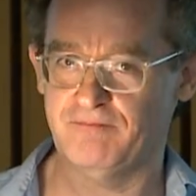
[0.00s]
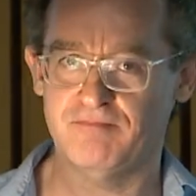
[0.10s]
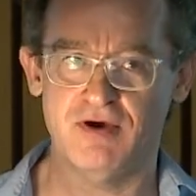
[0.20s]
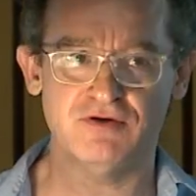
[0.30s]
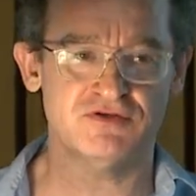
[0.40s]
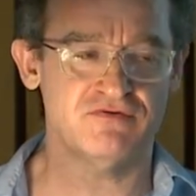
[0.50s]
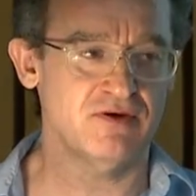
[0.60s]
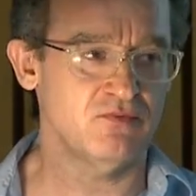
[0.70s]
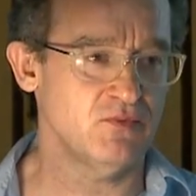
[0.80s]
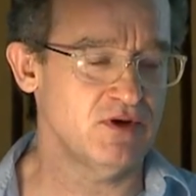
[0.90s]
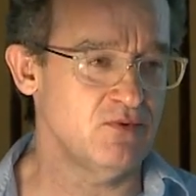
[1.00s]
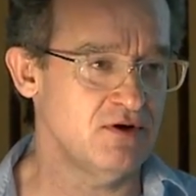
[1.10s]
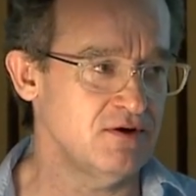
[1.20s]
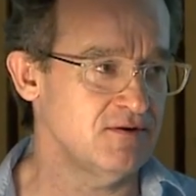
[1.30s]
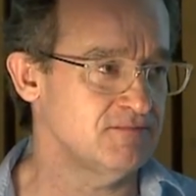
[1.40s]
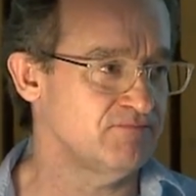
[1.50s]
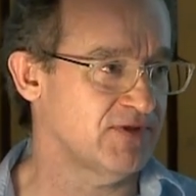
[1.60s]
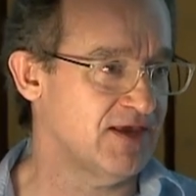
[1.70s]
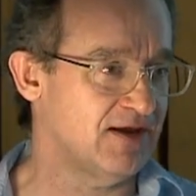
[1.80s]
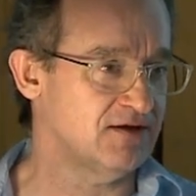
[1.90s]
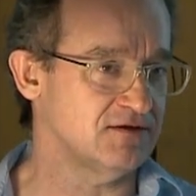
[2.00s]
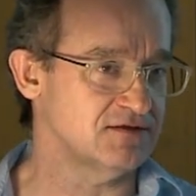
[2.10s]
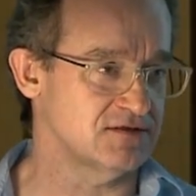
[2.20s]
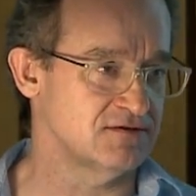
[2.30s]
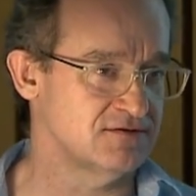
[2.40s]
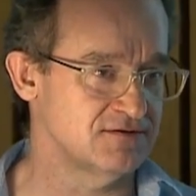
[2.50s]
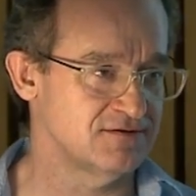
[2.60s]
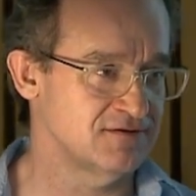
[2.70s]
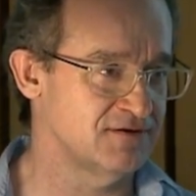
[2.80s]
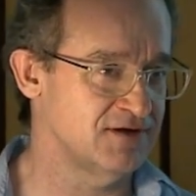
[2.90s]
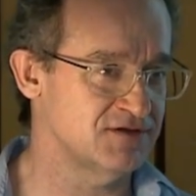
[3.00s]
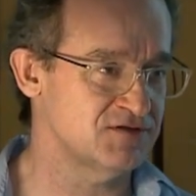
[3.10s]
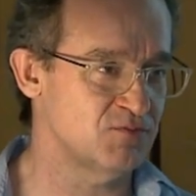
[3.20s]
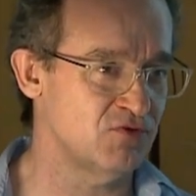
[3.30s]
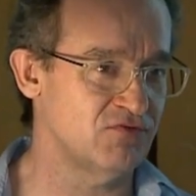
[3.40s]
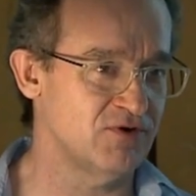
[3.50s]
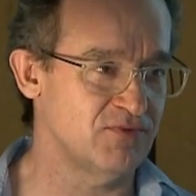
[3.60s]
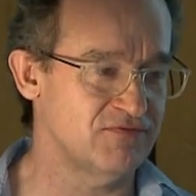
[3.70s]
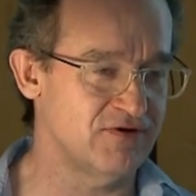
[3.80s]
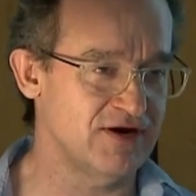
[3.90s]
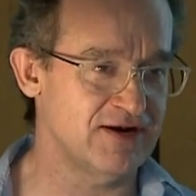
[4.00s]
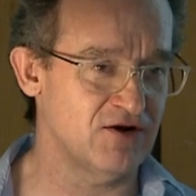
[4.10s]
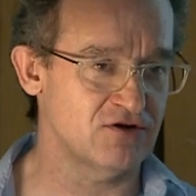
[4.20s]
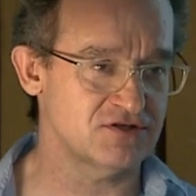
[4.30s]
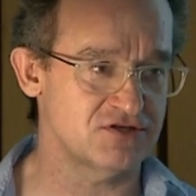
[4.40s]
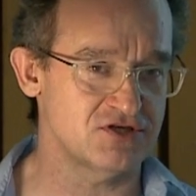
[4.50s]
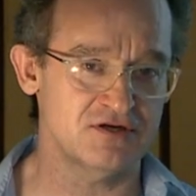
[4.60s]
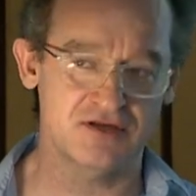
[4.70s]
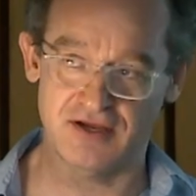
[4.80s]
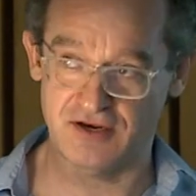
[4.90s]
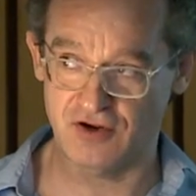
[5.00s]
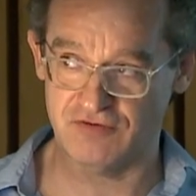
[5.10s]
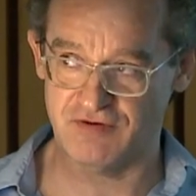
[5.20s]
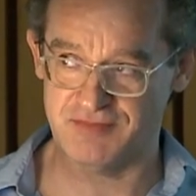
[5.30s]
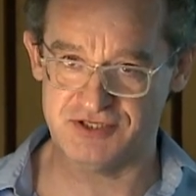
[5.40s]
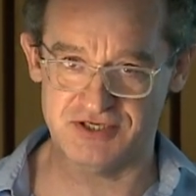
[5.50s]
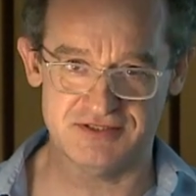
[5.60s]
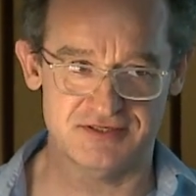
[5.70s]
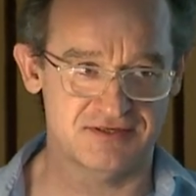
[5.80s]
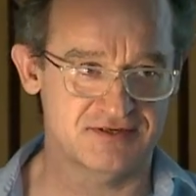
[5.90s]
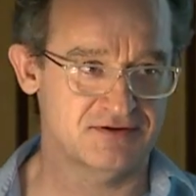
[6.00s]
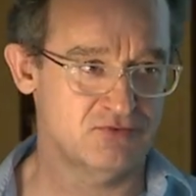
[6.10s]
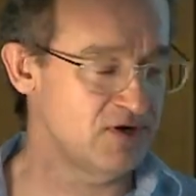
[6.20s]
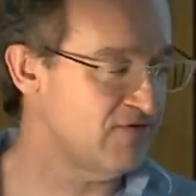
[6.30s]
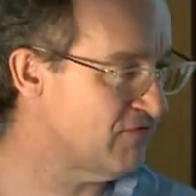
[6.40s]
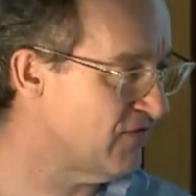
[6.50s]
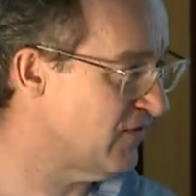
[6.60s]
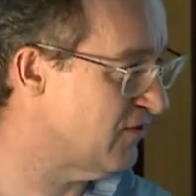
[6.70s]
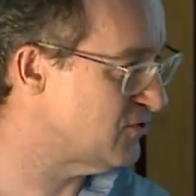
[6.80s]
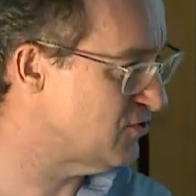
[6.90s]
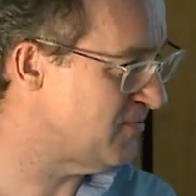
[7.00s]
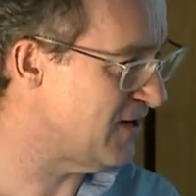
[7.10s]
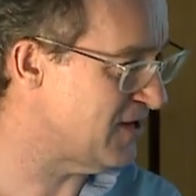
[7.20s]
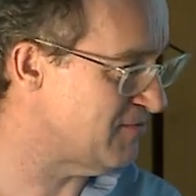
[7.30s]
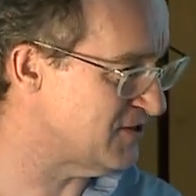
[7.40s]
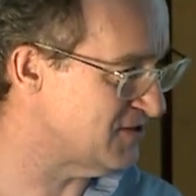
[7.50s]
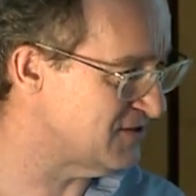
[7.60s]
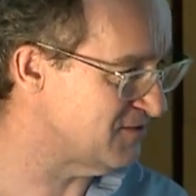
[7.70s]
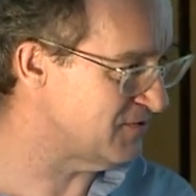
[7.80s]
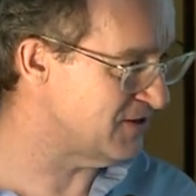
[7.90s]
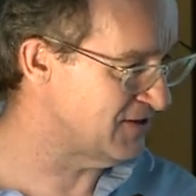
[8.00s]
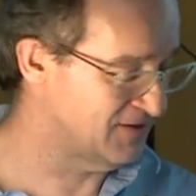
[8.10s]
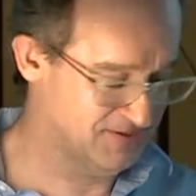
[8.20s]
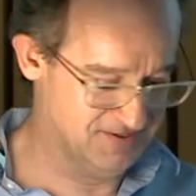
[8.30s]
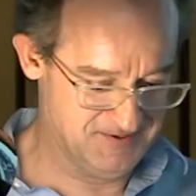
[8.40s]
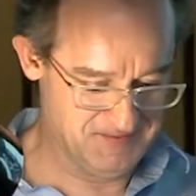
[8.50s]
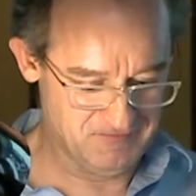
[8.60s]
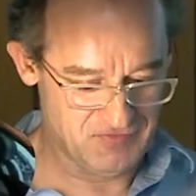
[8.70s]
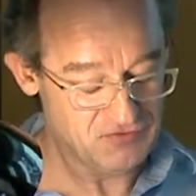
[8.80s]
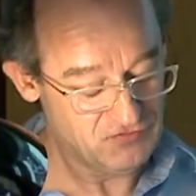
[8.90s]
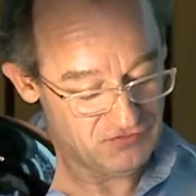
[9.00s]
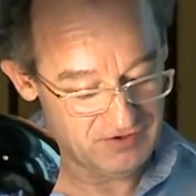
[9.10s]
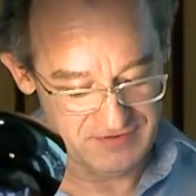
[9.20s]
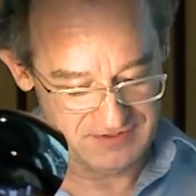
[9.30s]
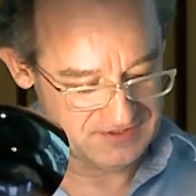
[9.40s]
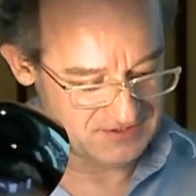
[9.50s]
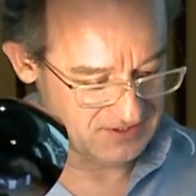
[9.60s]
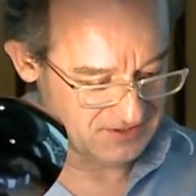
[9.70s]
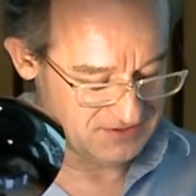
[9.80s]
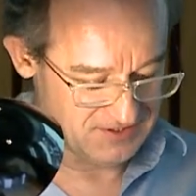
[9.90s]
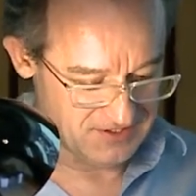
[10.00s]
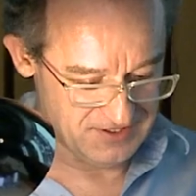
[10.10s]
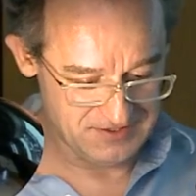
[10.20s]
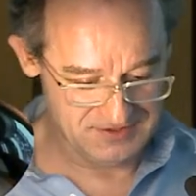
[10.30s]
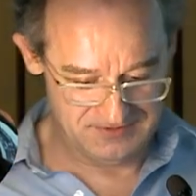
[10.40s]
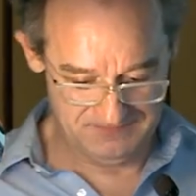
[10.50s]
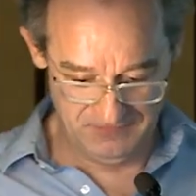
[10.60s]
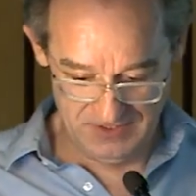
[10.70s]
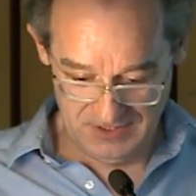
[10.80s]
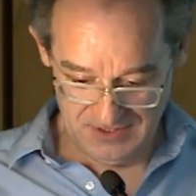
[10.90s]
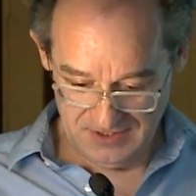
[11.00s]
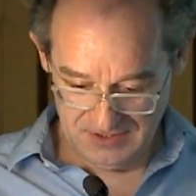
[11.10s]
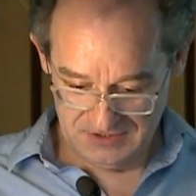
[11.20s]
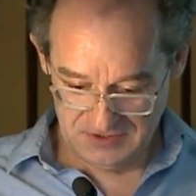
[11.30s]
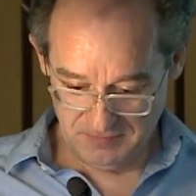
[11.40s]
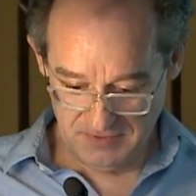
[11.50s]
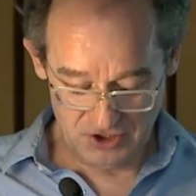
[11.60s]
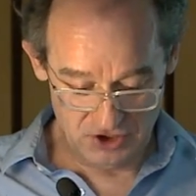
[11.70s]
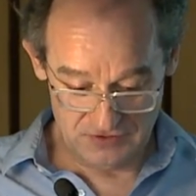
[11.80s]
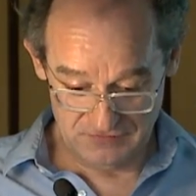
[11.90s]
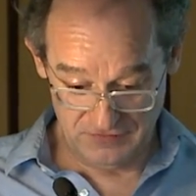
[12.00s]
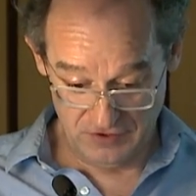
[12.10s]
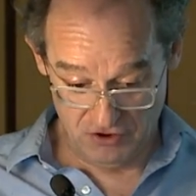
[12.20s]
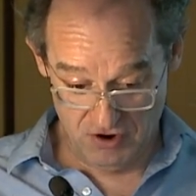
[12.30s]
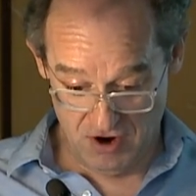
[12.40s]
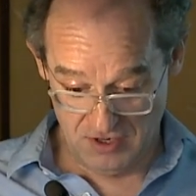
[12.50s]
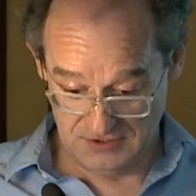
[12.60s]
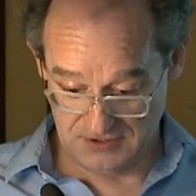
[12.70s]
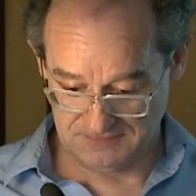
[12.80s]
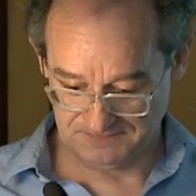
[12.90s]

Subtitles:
Most of it, we were kettled in a small room with very little oxygen and a lot of images. We never felt there were too many images, did we? Three of us discussing these submissions for the grant.